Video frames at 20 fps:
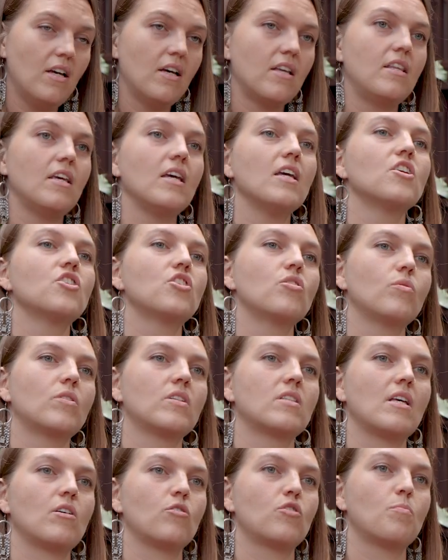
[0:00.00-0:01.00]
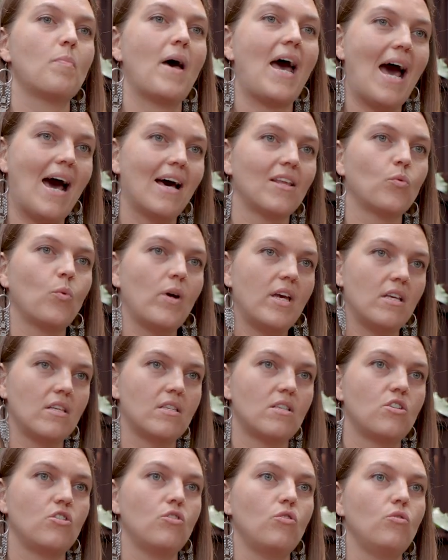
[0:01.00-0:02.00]
The issue is those
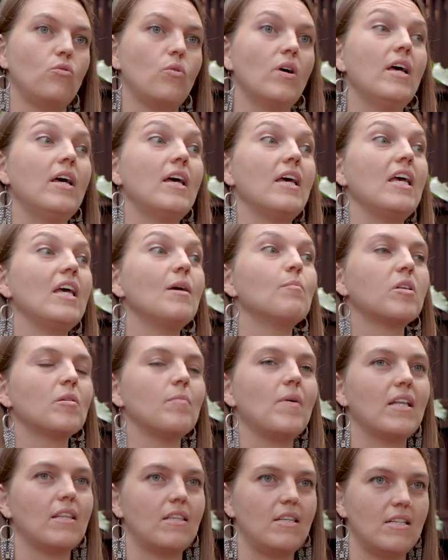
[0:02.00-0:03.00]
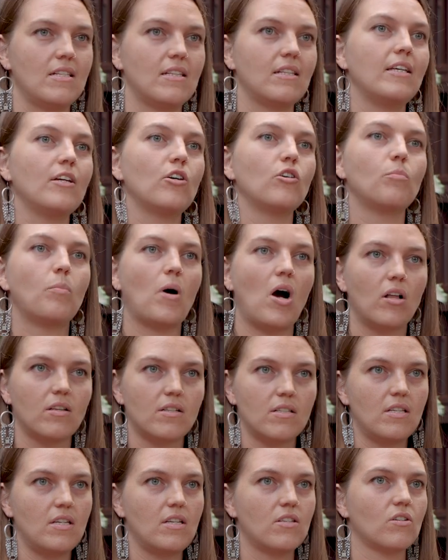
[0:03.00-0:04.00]
pathways to implement these legal
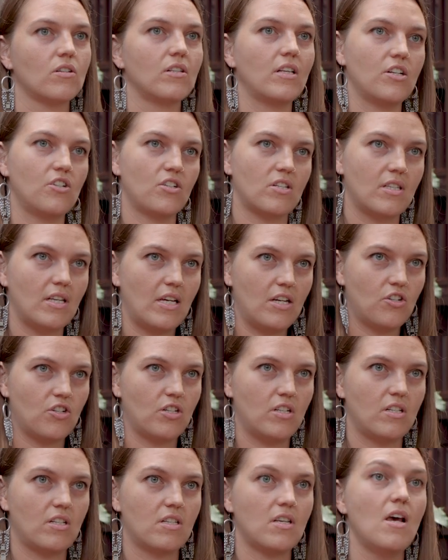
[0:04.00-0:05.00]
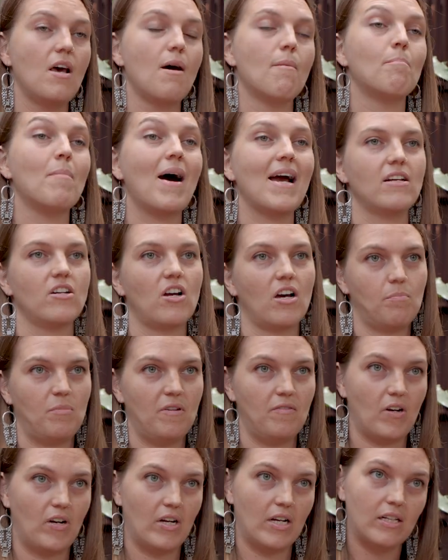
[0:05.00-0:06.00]
policies or legislations might not
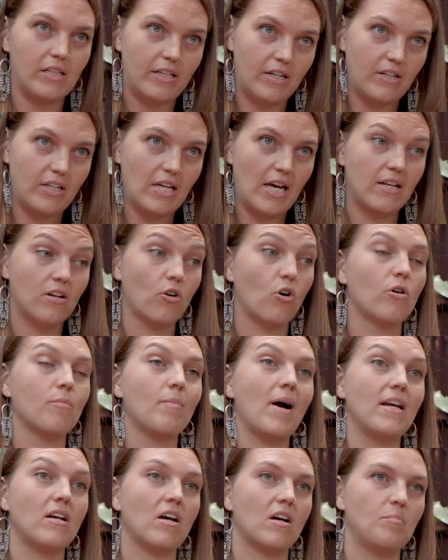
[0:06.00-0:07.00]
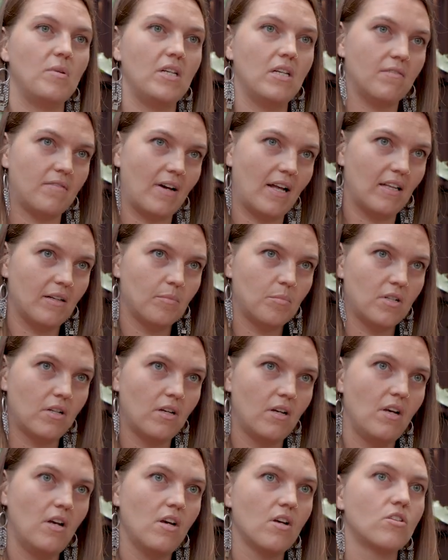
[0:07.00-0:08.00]
be very clear yet or might not be developed.
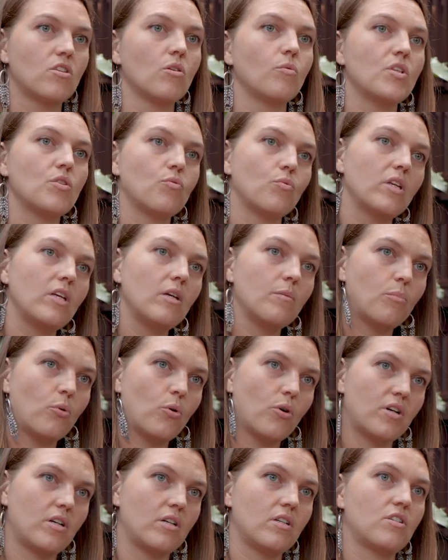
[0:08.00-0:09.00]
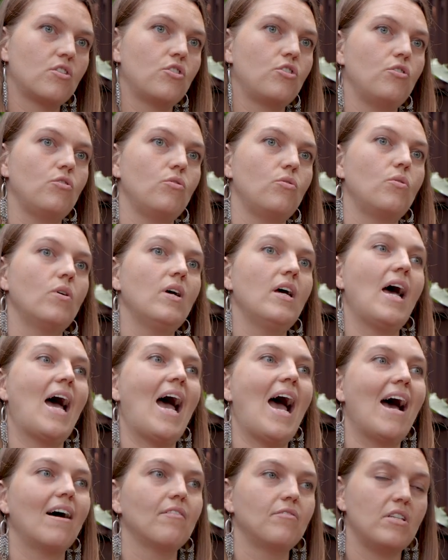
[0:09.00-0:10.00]
So it's really important to
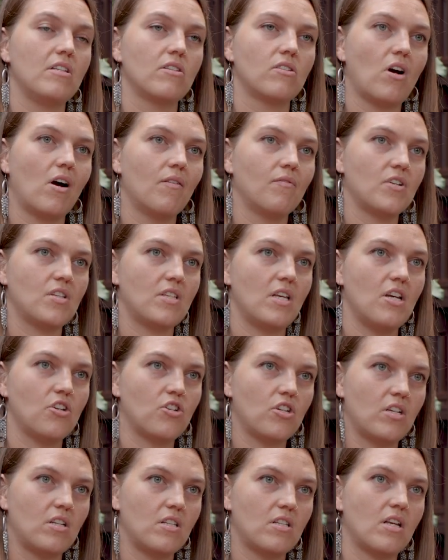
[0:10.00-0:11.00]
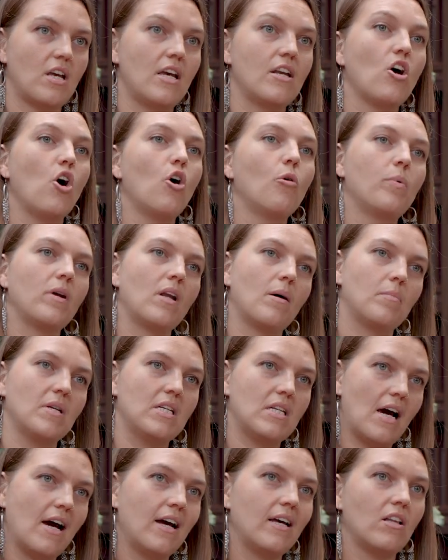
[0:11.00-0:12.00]
have these conversations and open up a
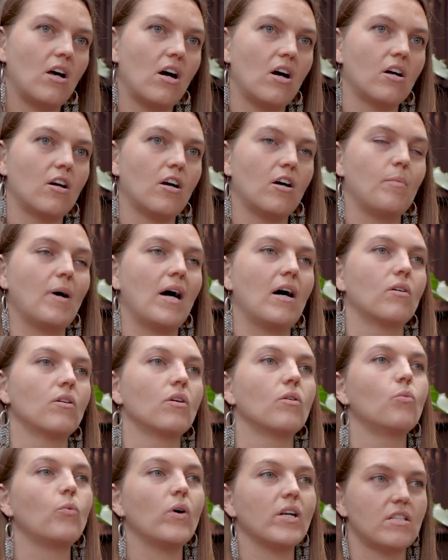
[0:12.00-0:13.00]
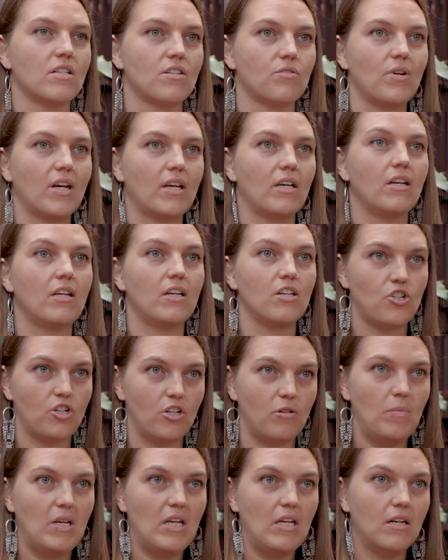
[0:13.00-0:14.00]
dialogue about what does
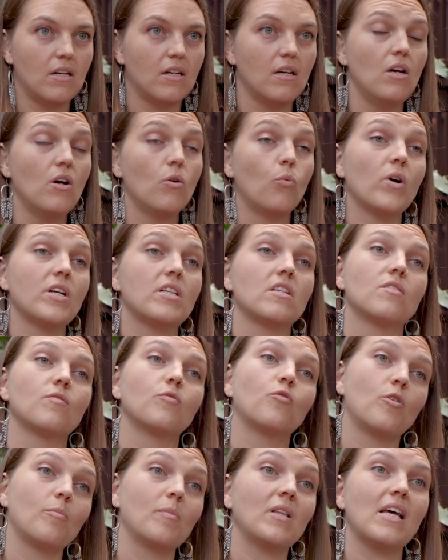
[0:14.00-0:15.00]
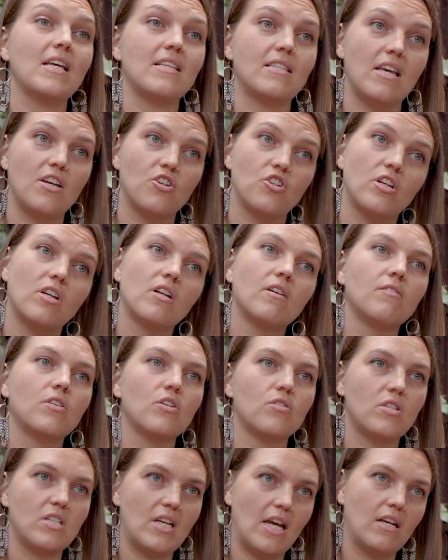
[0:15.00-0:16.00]
recognition mean, what does formalization of
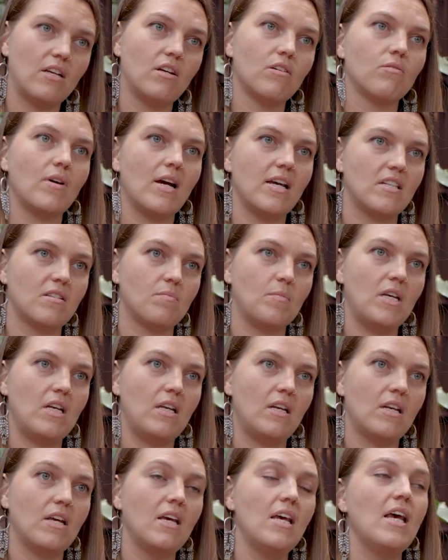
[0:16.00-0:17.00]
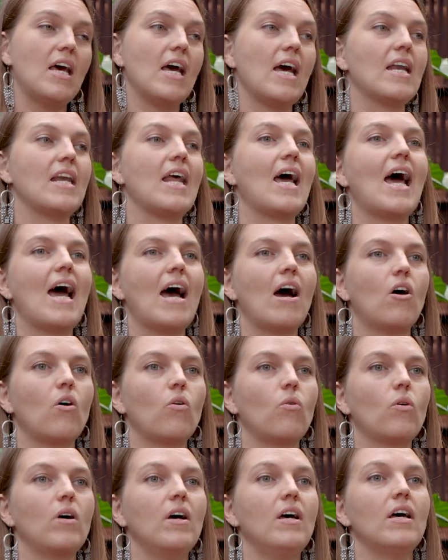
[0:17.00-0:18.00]
those tenure rights mean, and
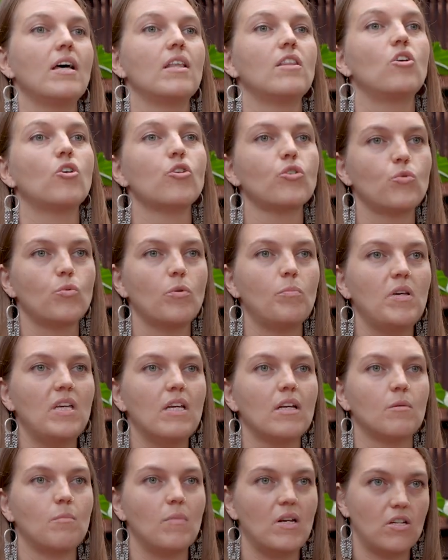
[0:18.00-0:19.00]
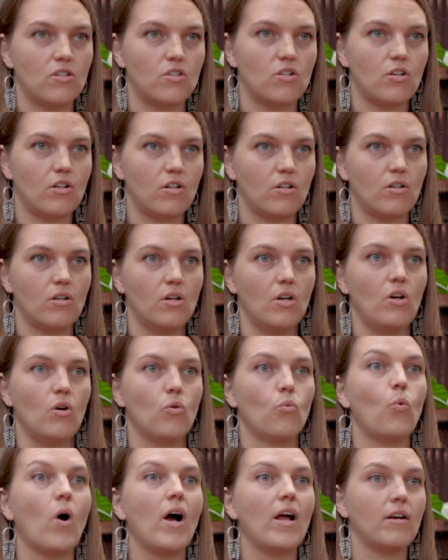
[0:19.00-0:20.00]
how those would be administered,
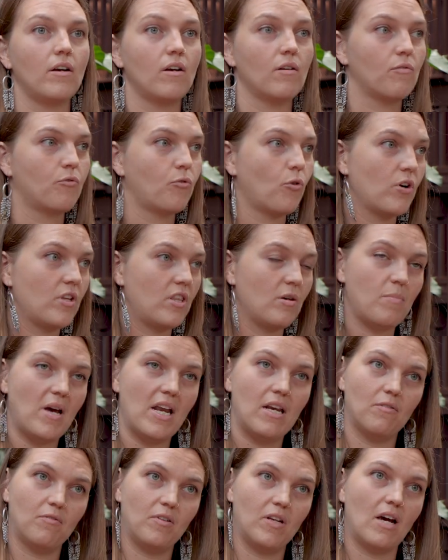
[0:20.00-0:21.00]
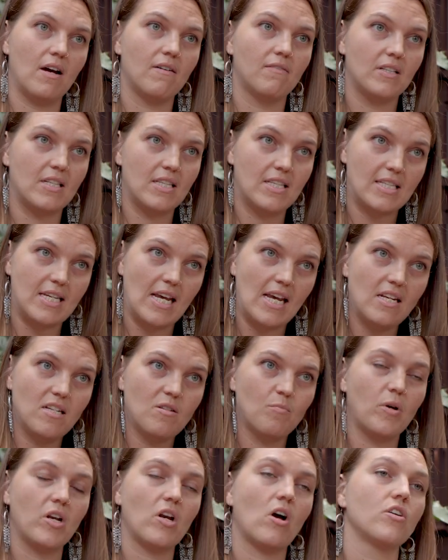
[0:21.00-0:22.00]
one, for the benefit of the
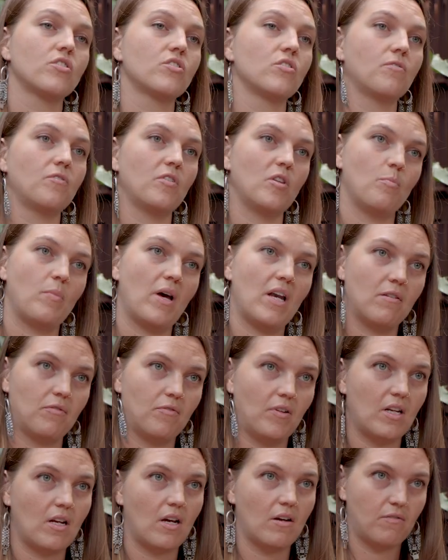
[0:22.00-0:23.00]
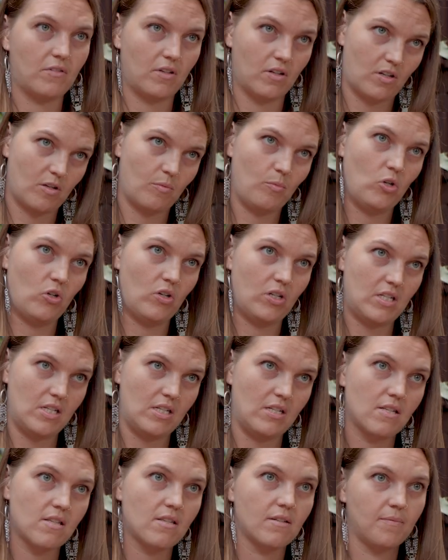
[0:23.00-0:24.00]
state, but also for the benefit of the
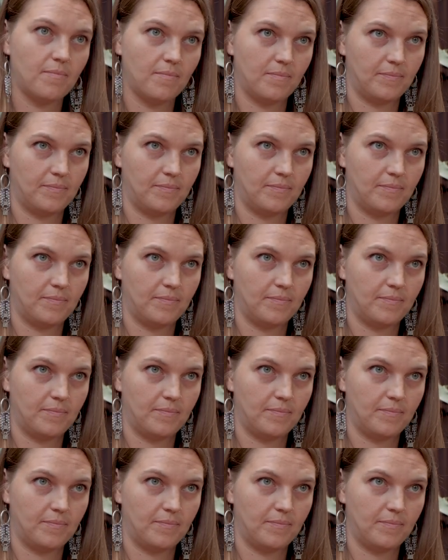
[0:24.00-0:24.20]
communities.